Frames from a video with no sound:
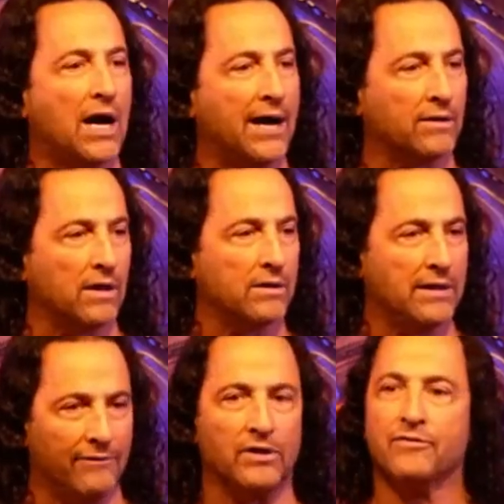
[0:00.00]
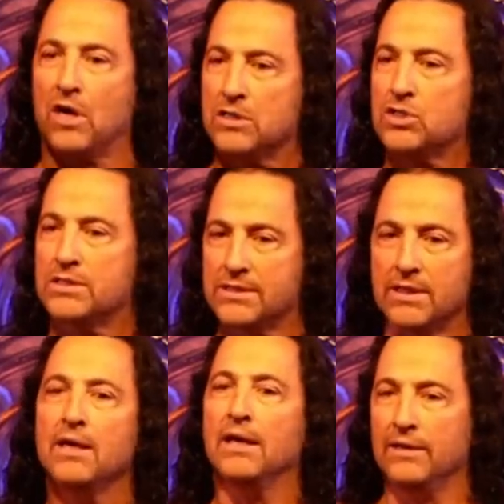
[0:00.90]
a higher lo- level of consciousness
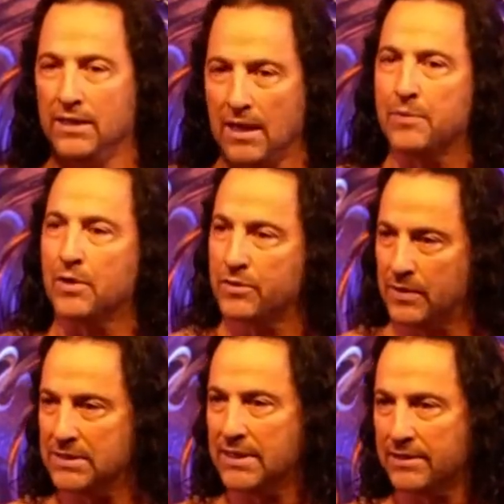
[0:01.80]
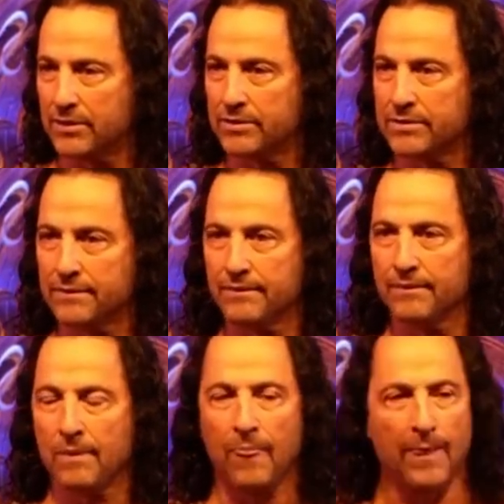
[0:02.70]
in the upper three centers.
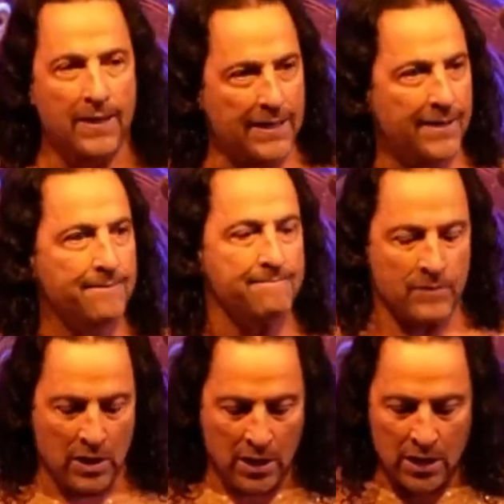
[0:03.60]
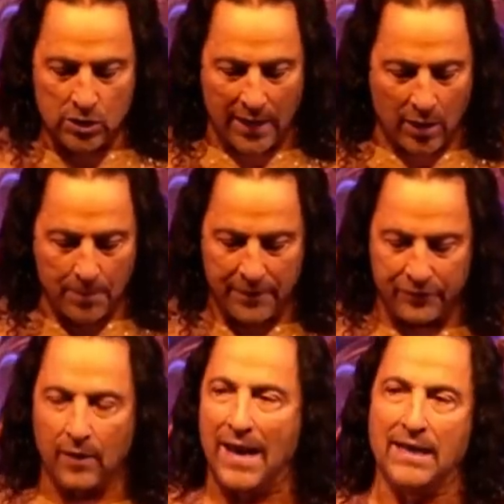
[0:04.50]
Okay? So I hope
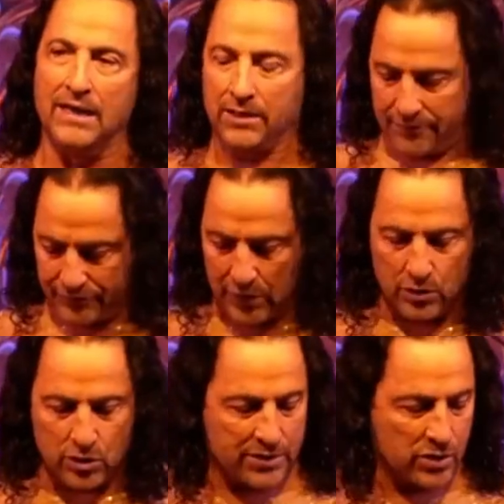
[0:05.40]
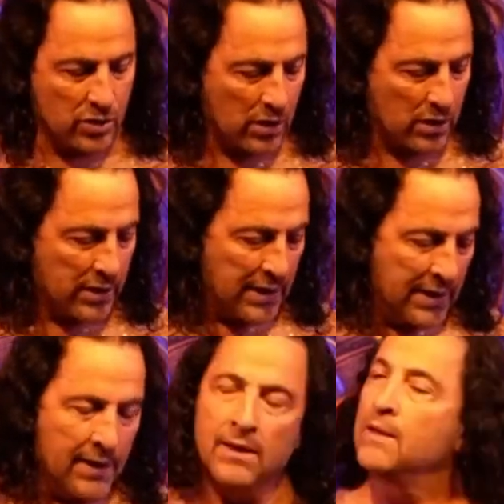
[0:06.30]
if you had any confusions or
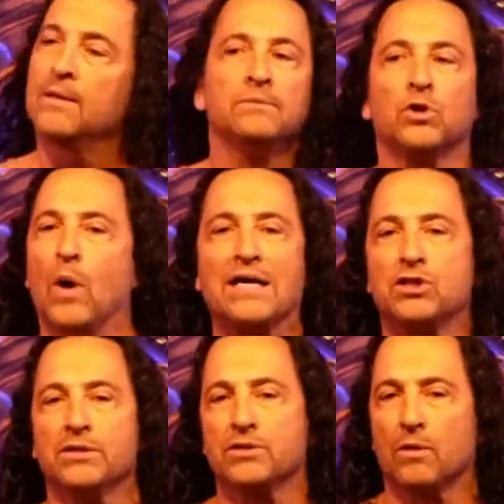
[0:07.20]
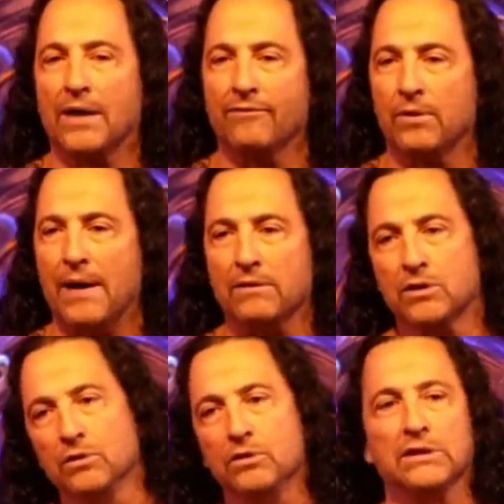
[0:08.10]
questions or whatever about
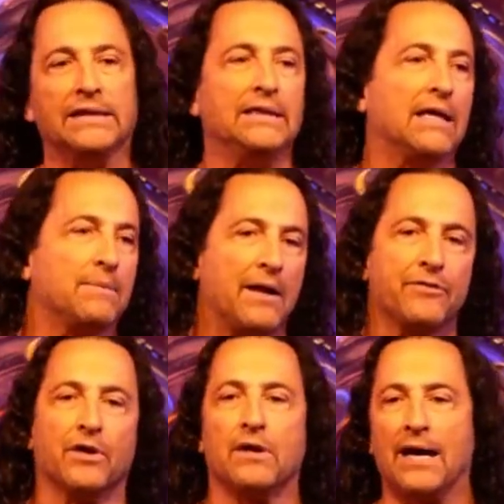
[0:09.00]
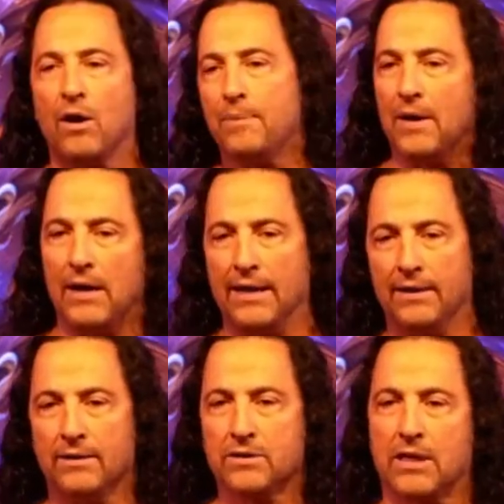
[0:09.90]
Kundalini and about third, I hope I
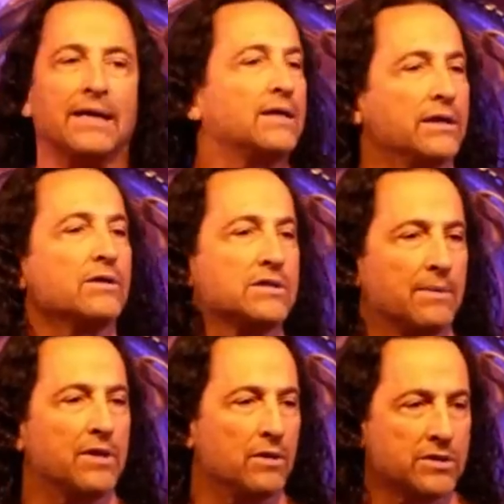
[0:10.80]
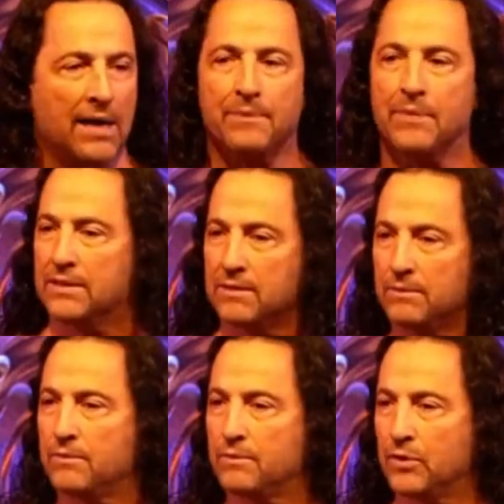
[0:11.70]
kind of cleared some of those up and it
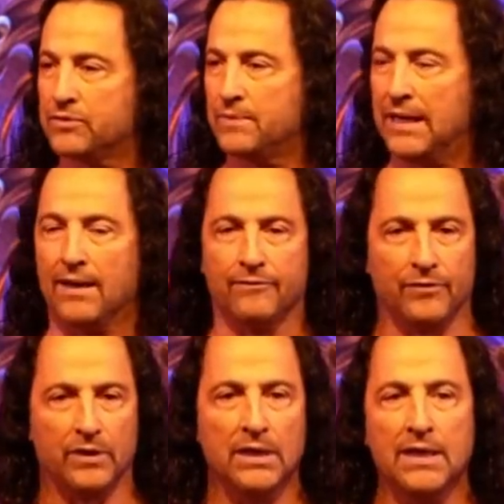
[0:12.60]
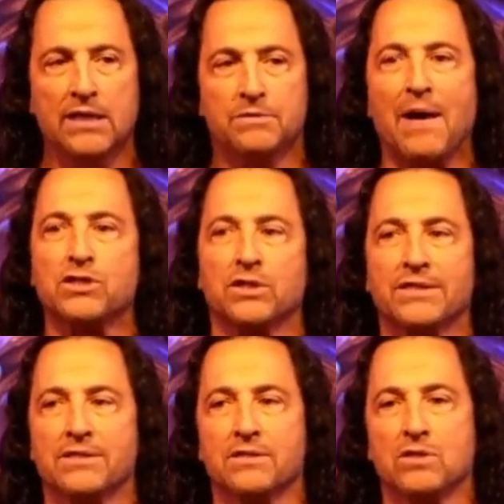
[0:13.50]
proves to be helpful,
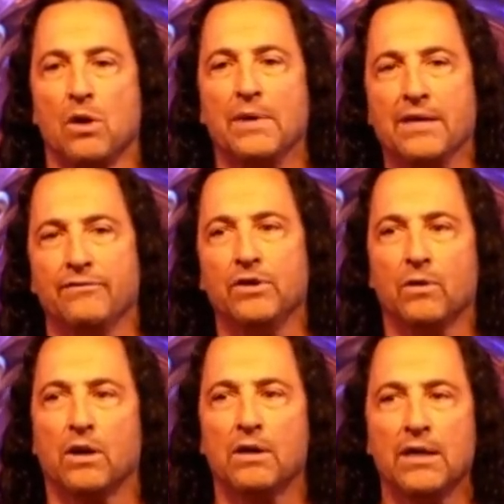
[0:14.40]
especially since so many of you are,